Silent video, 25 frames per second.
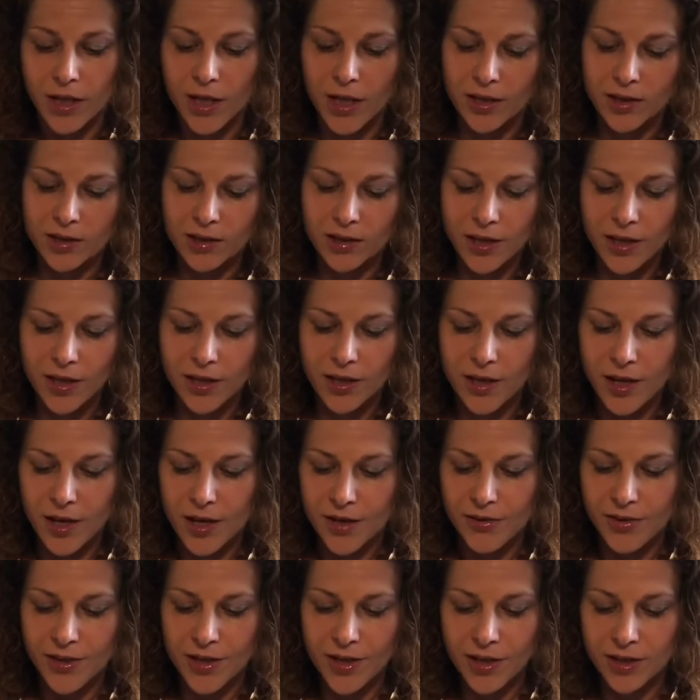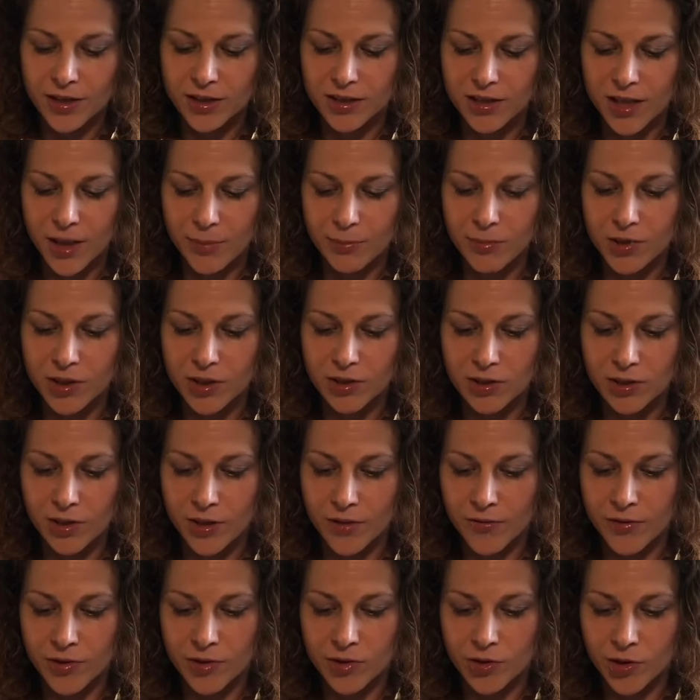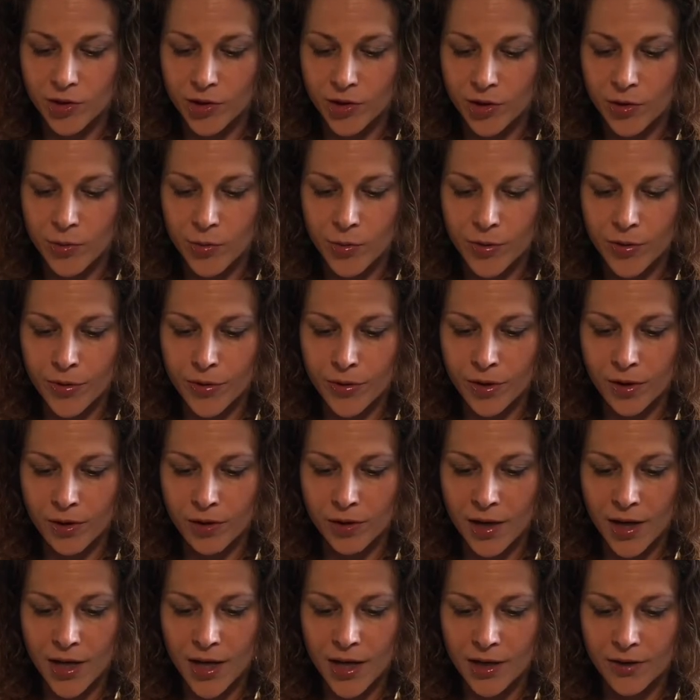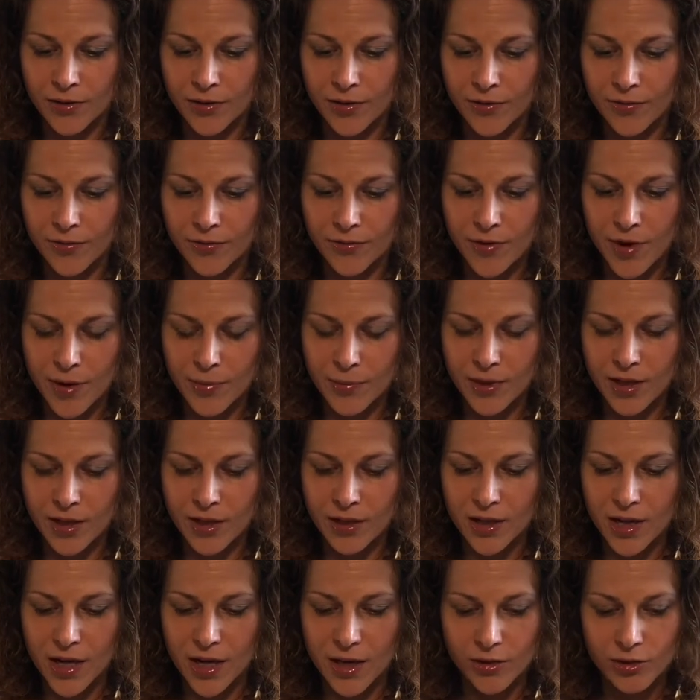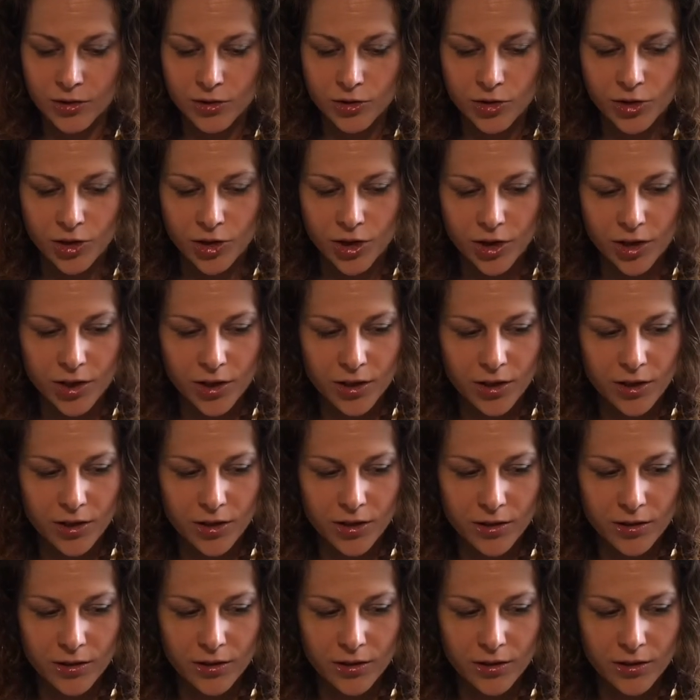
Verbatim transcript: It's like the acceptance of the dark with the light, the feminine energy.